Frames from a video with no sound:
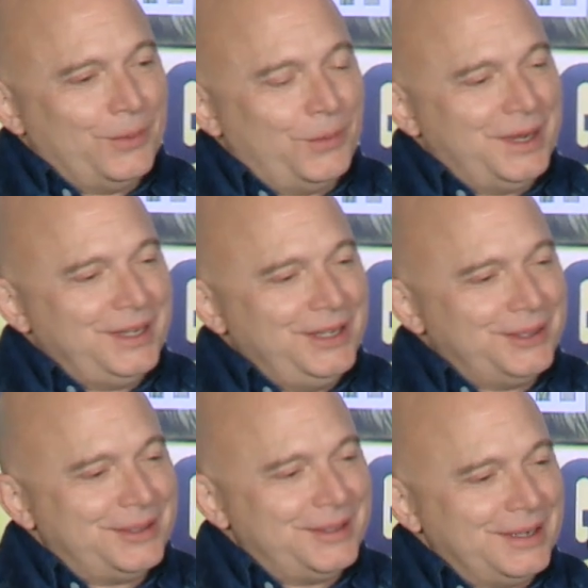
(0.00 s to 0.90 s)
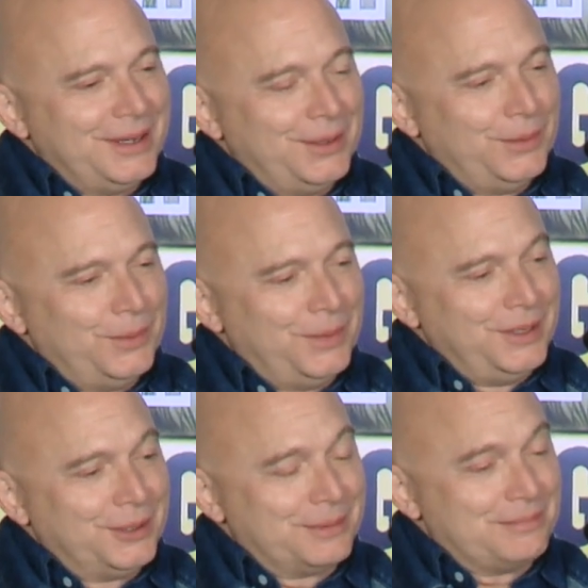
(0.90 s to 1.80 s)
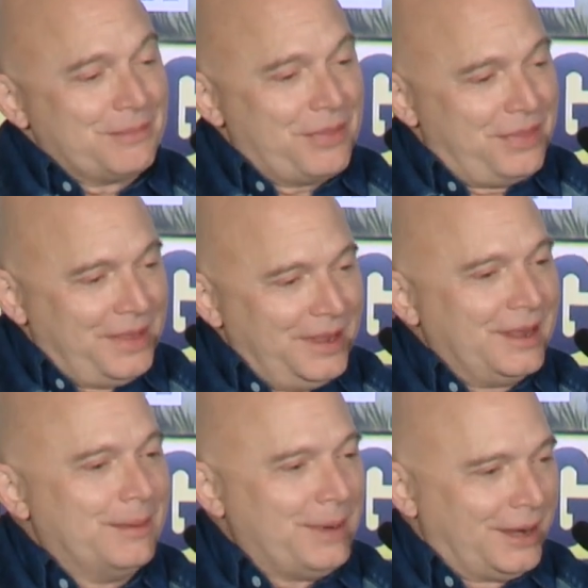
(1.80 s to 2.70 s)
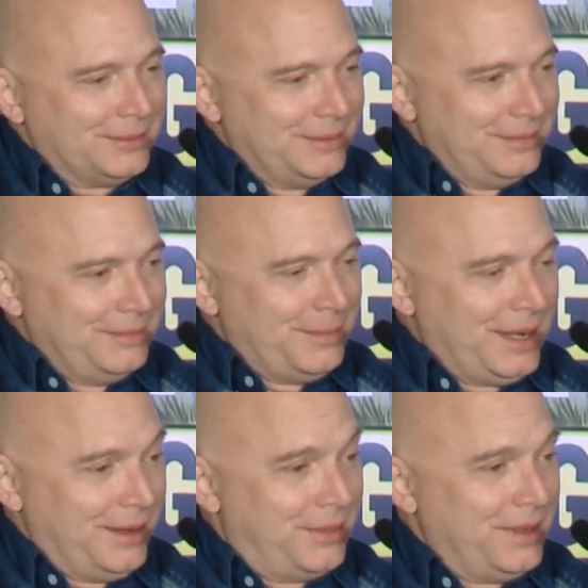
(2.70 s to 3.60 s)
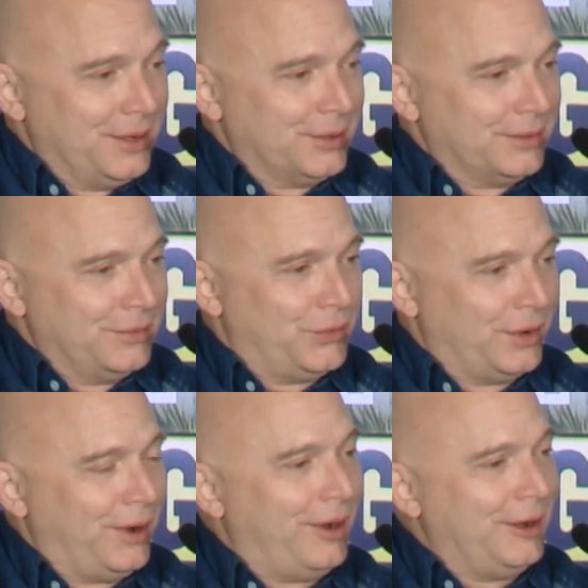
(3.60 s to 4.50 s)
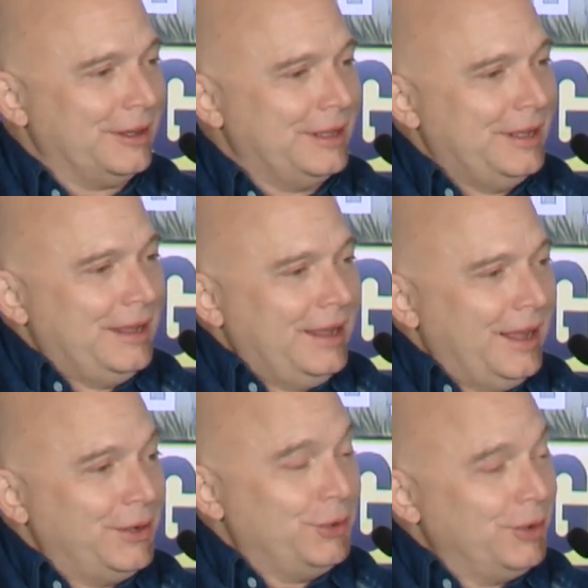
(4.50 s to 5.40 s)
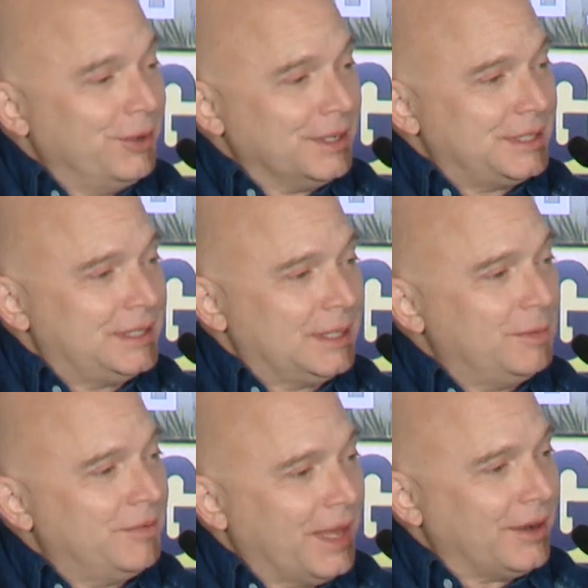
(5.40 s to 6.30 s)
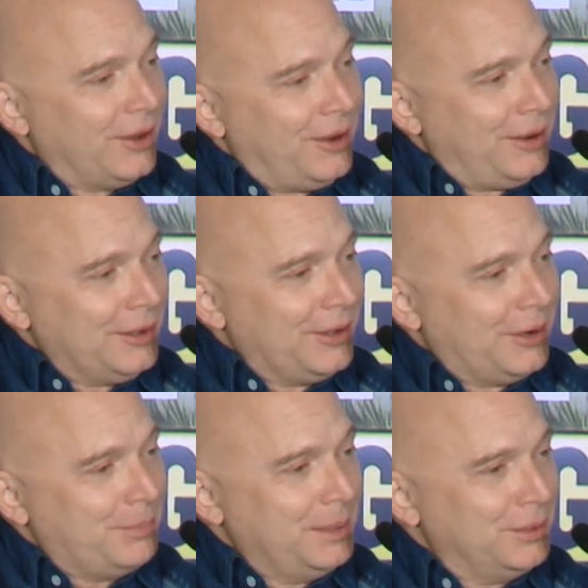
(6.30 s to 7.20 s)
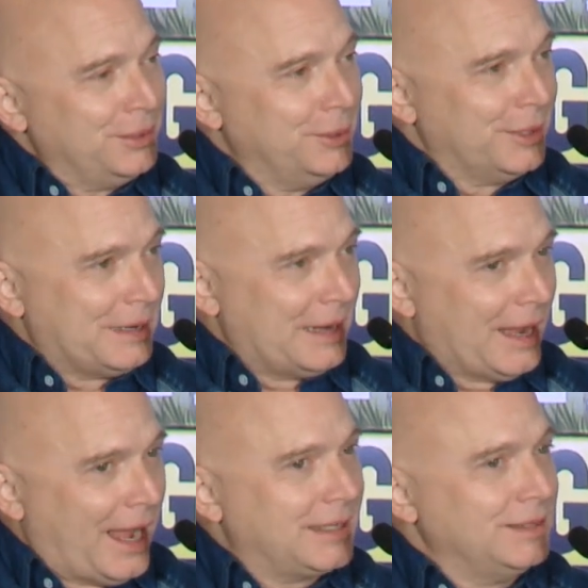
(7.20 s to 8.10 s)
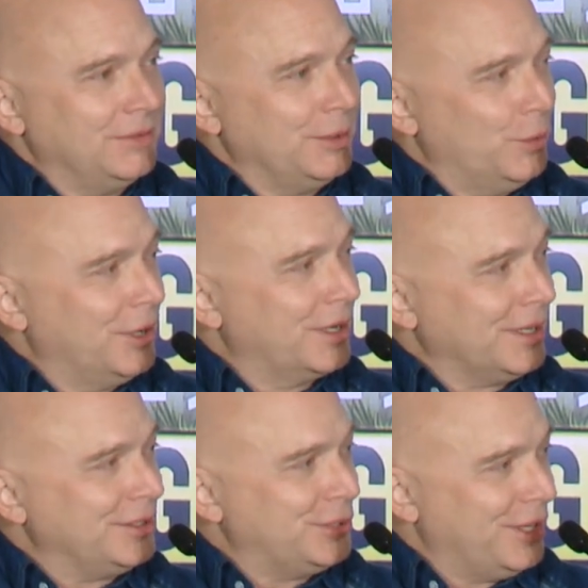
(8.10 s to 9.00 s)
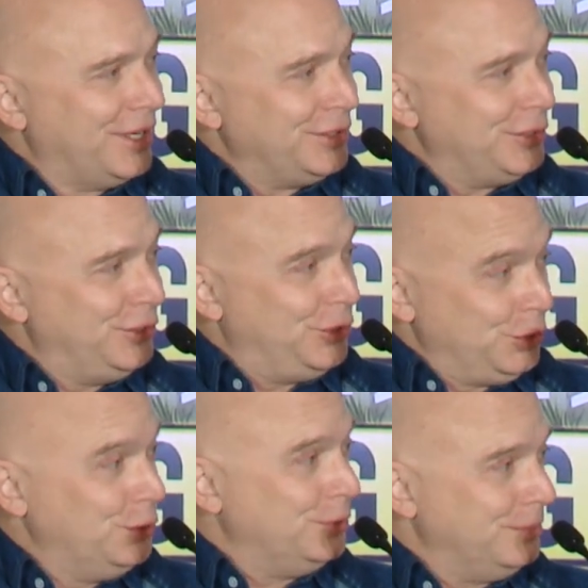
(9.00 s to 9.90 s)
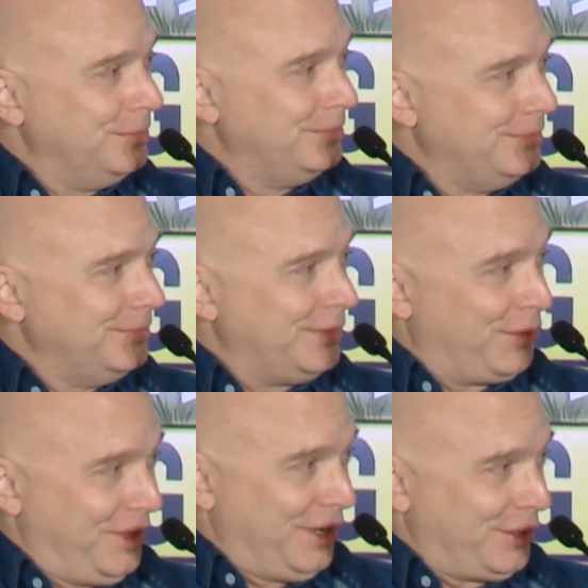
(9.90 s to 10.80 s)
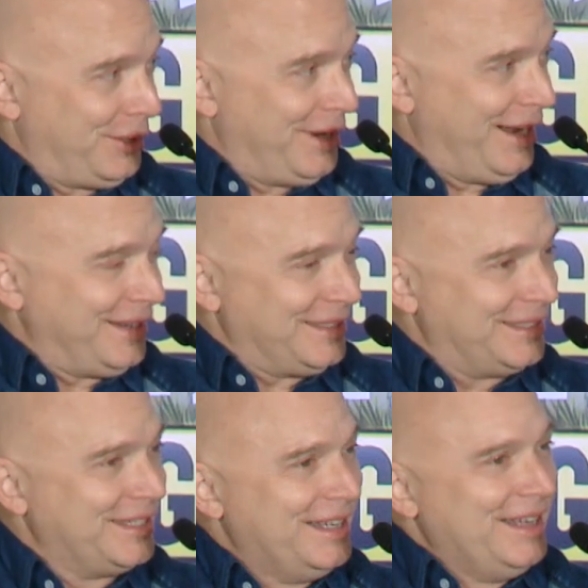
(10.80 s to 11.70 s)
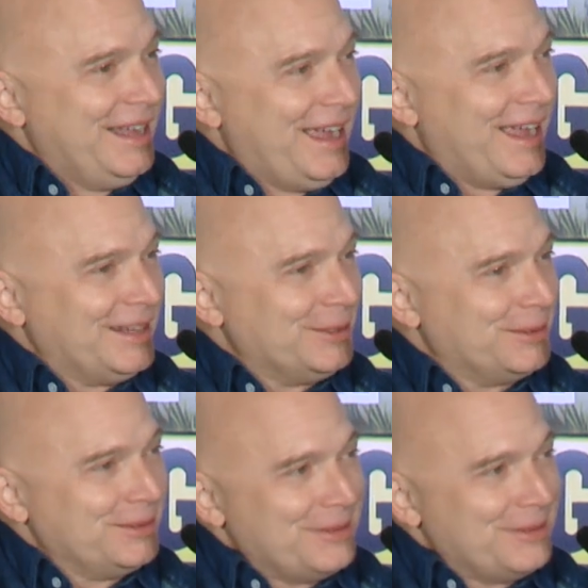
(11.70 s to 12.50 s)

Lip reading: When you're thinking about making theater for all, and you know that some of that all are people who are actively working to undo the theater and